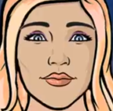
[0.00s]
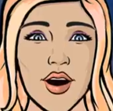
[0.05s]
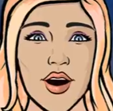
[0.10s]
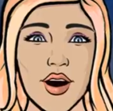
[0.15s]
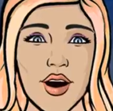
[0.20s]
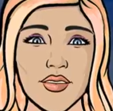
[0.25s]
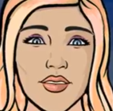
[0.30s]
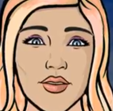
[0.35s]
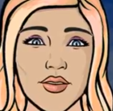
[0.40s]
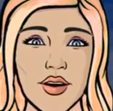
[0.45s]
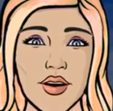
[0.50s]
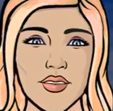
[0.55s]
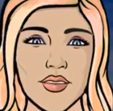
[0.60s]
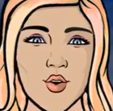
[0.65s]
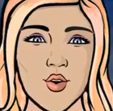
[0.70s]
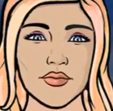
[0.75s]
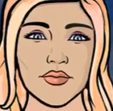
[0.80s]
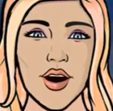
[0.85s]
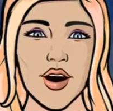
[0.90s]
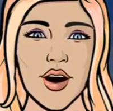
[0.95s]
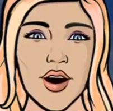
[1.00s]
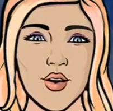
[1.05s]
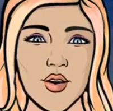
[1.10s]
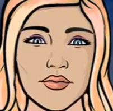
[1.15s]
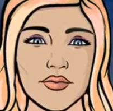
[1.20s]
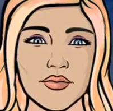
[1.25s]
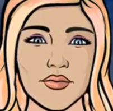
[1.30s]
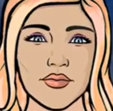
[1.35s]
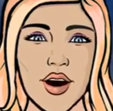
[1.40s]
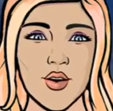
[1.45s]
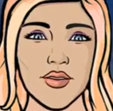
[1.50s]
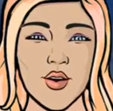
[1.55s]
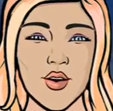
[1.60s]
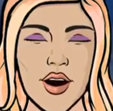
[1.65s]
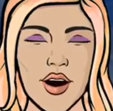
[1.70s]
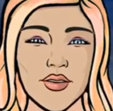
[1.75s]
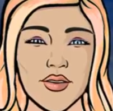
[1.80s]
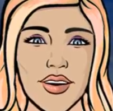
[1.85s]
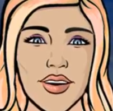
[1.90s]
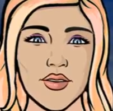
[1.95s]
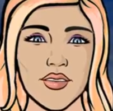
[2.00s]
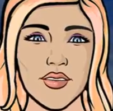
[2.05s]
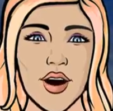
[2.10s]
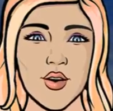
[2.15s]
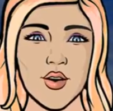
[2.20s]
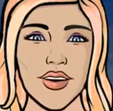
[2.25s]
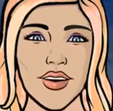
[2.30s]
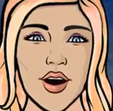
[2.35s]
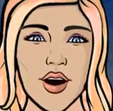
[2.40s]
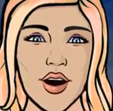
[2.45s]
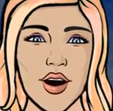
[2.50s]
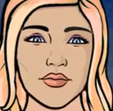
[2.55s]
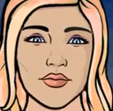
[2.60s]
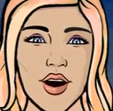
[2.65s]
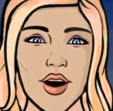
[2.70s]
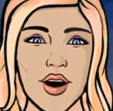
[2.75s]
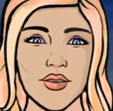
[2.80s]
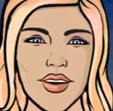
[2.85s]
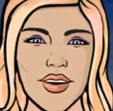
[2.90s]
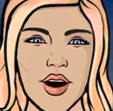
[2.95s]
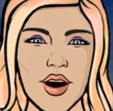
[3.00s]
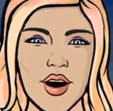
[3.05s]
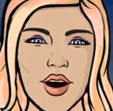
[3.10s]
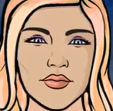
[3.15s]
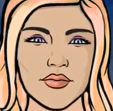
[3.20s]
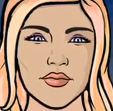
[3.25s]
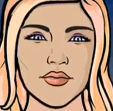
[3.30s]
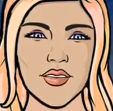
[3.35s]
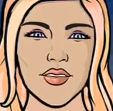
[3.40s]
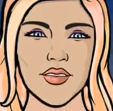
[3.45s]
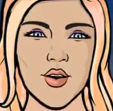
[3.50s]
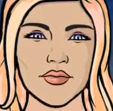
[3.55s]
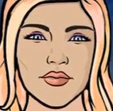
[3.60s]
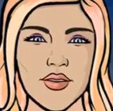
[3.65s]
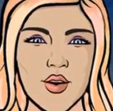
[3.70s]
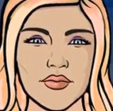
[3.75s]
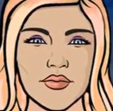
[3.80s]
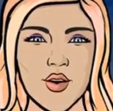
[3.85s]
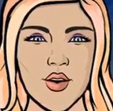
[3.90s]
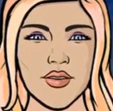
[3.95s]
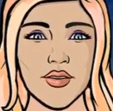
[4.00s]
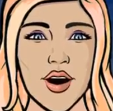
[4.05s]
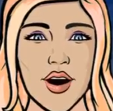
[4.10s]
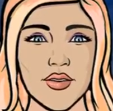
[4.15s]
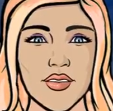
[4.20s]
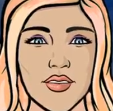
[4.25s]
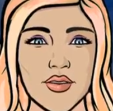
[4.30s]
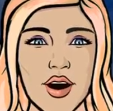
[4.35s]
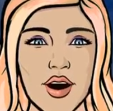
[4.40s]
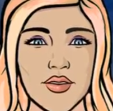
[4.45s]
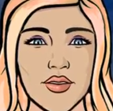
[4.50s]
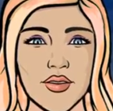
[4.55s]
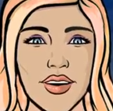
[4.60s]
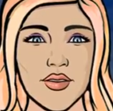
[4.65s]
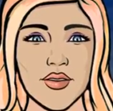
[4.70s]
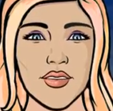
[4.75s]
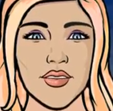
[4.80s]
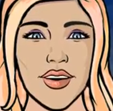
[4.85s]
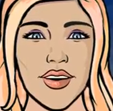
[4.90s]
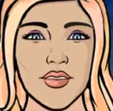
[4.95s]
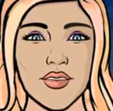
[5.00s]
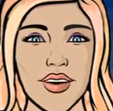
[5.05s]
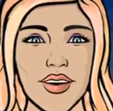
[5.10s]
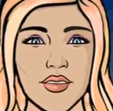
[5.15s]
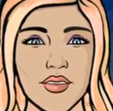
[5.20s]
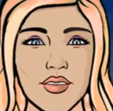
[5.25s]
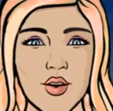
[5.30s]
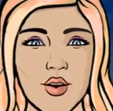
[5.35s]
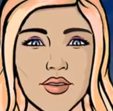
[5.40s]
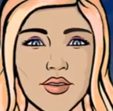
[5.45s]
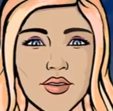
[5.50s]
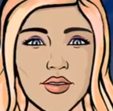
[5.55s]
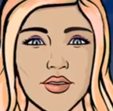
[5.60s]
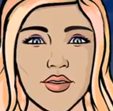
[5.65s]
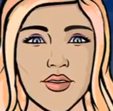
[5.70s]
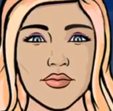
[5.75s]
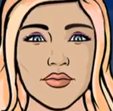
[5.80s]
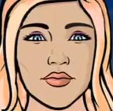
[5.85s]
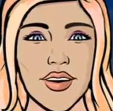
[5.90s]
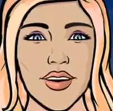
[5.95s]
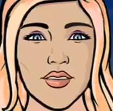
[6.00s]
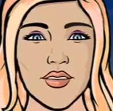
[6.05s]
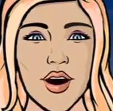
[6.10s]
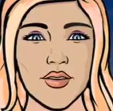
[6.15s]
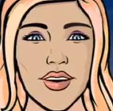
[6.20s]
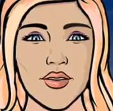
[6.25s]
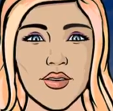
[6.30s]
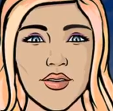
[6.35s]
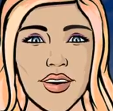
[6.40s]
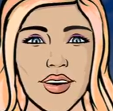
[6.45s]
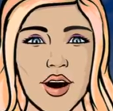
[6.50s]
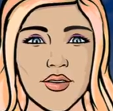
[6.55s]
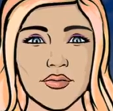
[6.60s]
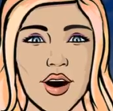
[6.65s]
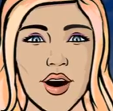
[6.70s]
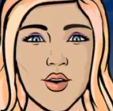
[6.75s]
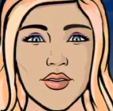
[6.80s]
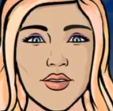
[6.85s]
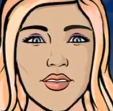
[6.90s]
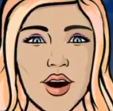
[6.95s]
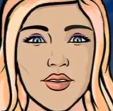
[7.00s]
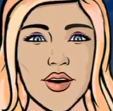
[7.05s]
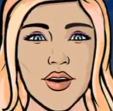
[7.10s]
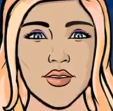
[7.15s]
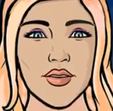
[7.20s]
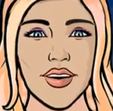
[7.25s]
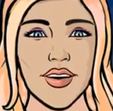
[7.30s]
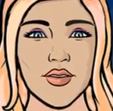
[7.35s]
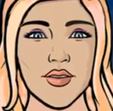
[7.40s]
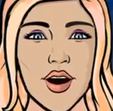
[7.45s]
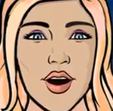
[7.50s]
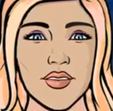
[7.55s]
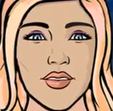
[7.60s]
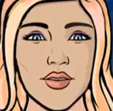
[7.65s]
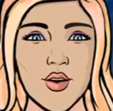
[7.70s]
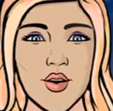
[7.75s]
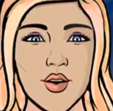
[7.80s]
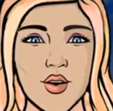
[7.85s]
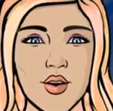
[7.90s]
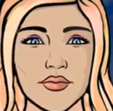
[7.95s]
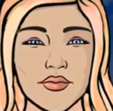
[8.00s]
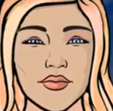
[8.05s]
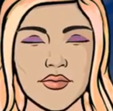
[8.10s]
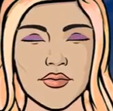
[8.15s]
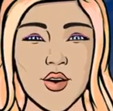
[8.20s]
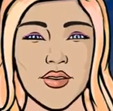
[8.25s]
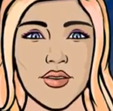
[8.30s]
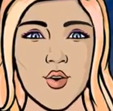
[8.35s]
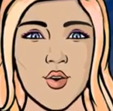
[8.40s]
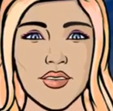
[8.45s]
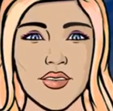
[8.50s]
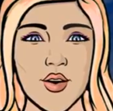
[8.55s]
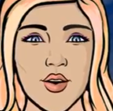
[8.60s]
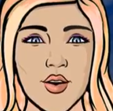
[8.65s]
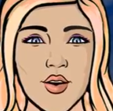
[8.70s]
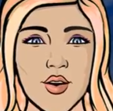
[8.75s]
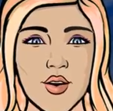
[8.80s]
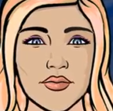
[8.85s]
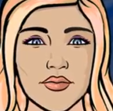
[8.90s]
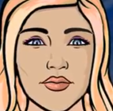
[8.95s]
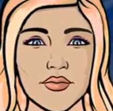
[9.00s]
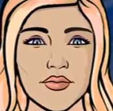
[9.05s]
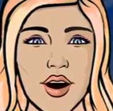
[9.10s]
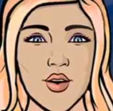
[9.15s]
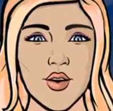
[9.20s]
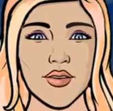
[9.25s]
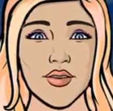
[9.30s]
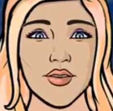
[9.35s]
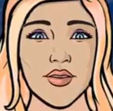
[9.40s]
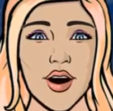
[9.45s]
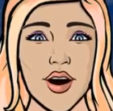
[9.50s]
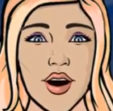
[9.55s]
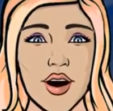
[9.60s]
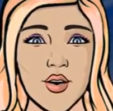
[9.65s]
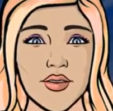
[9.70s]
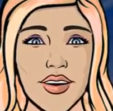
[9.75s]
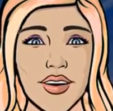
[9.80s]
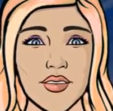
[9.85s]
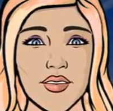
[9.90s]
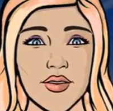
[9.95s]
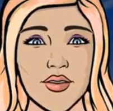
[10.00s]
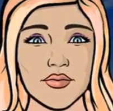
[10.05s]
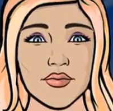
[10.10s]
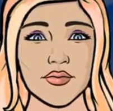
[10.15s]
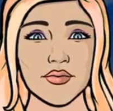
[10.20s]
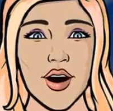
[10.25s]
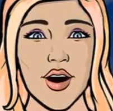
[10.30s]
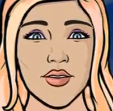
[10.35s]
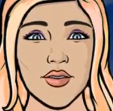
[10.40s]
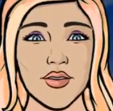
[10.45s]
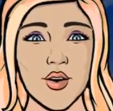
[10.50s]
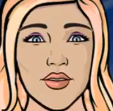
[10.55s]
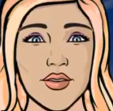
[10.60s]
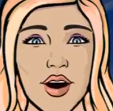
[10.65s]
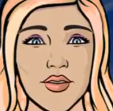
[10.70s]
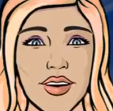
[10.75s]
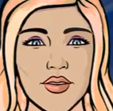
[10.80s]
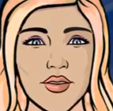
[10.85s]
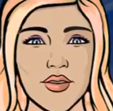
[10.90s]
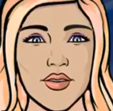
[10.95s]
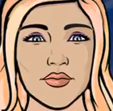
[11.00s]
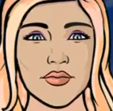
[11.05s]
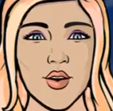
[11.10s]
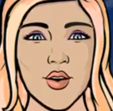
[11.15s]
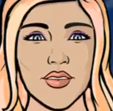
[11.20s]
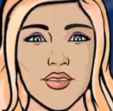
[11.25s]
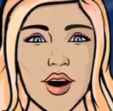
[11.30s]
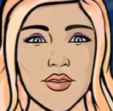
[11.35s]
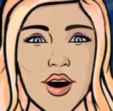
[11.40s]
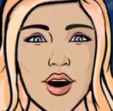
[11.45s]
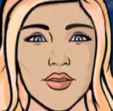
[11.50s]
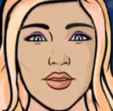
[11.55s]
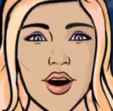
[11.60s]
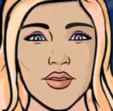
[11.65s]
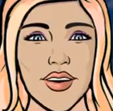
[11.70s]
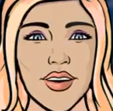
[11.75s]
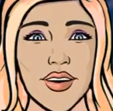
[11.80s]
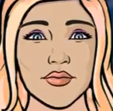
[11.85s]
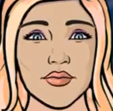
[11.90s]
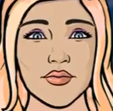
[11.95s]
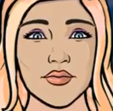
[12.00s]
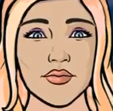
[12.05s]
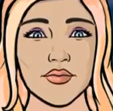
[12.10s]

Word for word: Akshay Kumar, born Rajiv Hari Om Bhatia, September 9, 1967, is an Indian-born Canadian actor, producer, martial artist, and television personality.